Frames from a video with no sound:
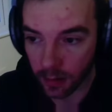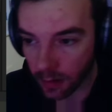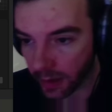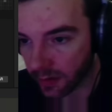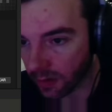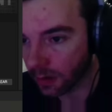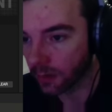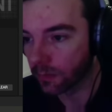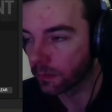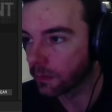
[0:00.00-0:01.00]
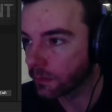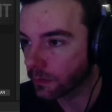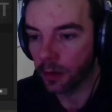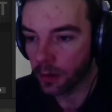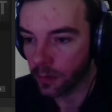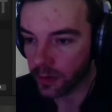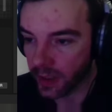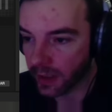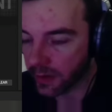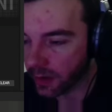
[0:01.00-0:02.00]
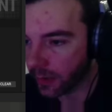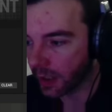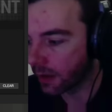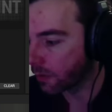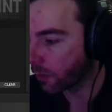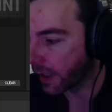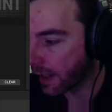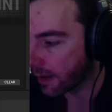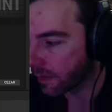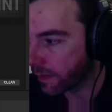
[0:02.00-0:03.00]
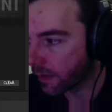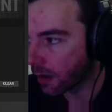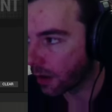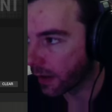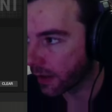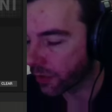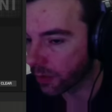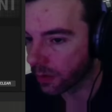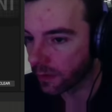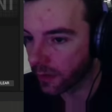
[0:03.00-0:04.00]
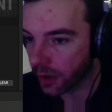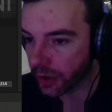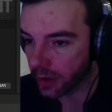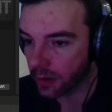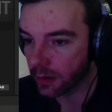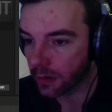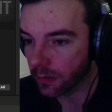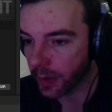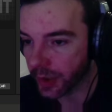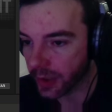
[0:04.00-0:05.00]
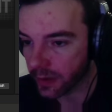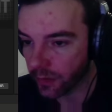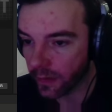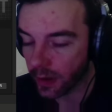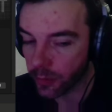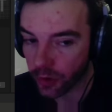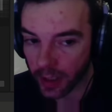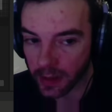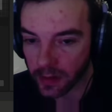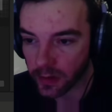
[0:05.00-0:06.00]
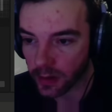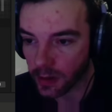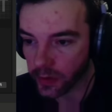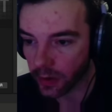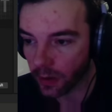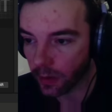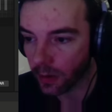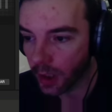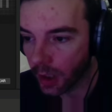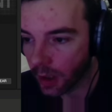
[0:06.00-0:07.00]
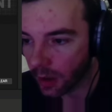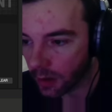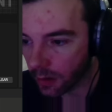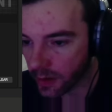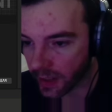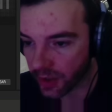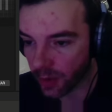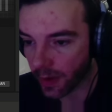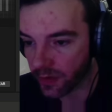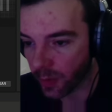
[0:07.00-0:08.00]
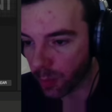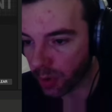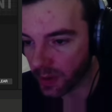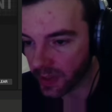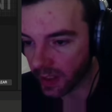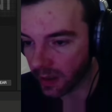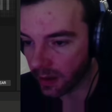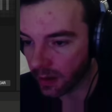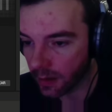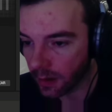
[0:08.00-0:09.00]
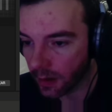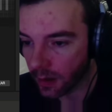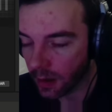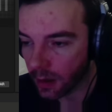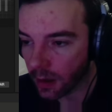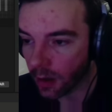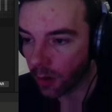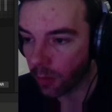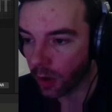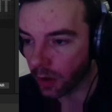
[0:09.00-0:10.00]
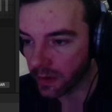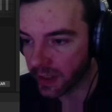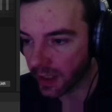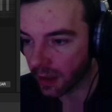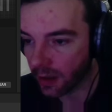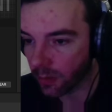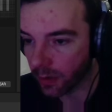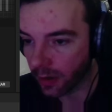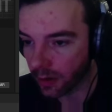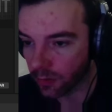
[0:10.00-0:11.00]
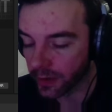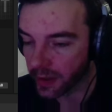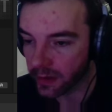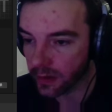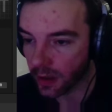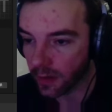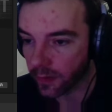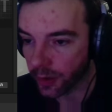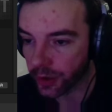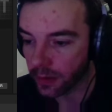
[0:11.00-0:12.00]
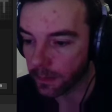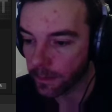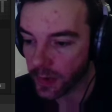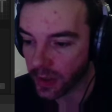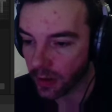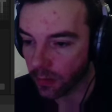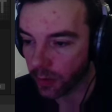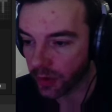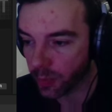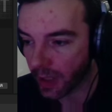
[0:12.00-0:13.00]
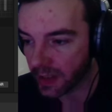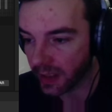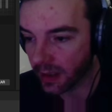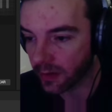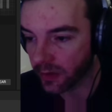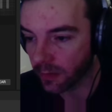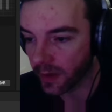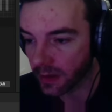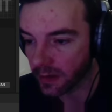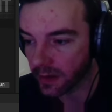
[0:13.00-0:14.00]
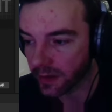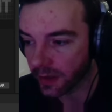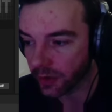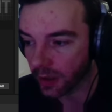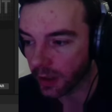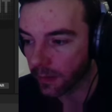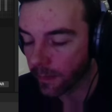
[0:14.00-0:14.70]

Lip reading: later on. So next up then, we have our actual function, which is Reverb Trace. So essentially we have some inputs here, and on tick, we're going to run this function. So we're just passing in some vectors essentially.